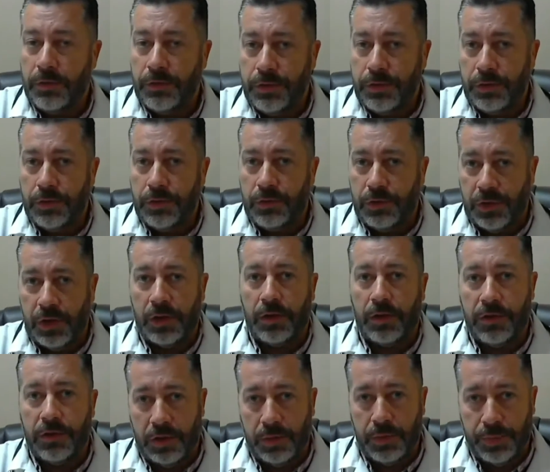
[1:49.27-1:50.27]
to
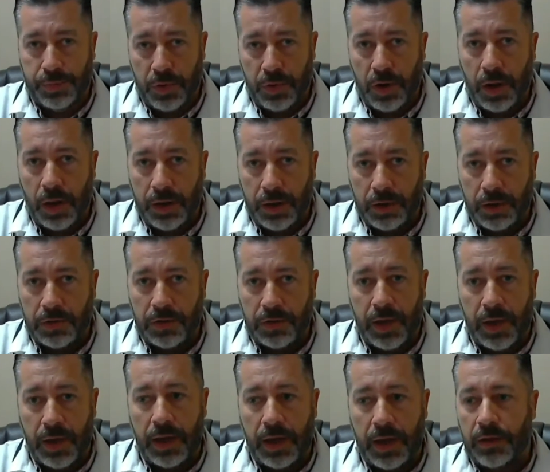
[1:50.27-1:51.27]
selling some of the products
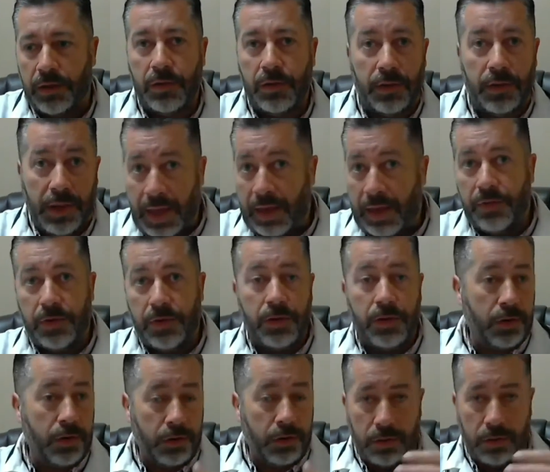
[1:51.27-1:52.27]
as
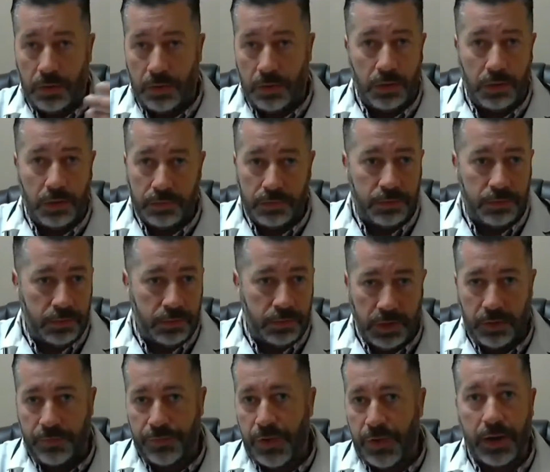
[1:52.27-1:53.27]
lavender or
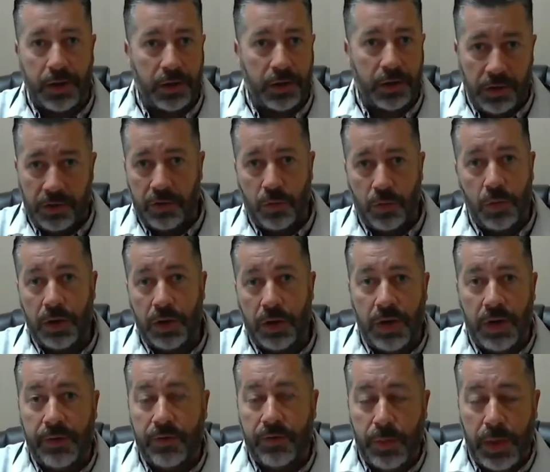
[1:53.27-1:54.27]
frankincense or
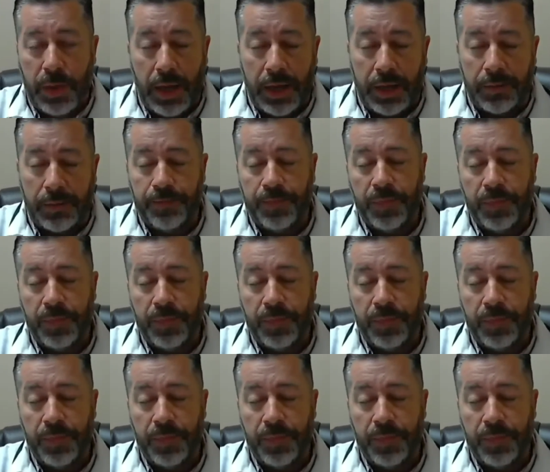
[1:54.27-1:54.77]
whatever have you may.